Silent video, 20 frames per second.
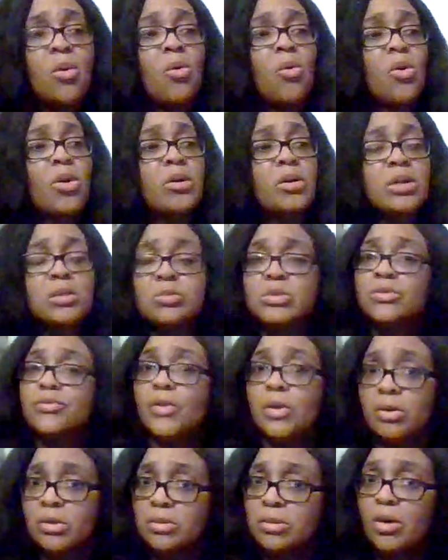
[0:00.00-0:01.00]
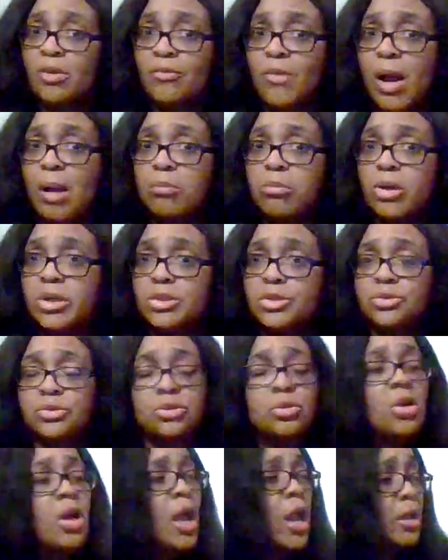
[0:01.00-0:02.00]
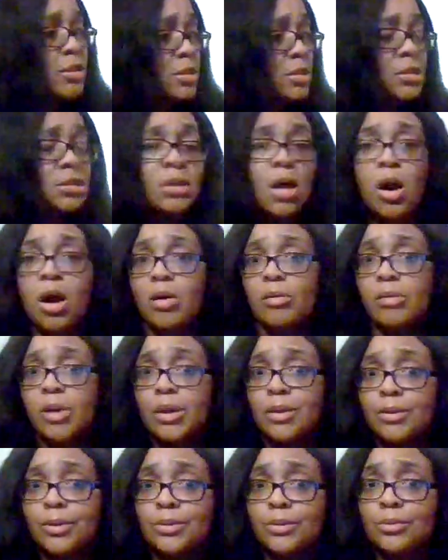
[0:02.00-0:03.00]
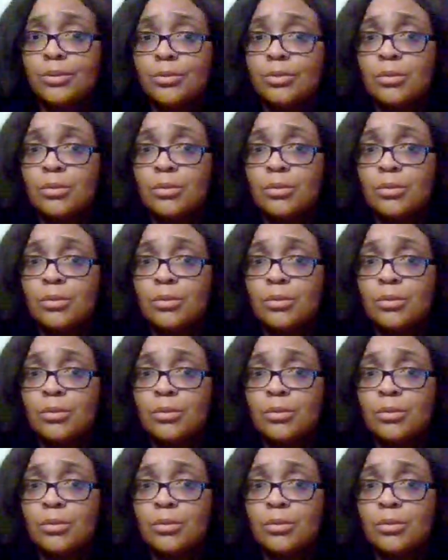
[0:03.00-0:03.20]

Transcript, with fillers: or it was very low vibrational and this is all they knew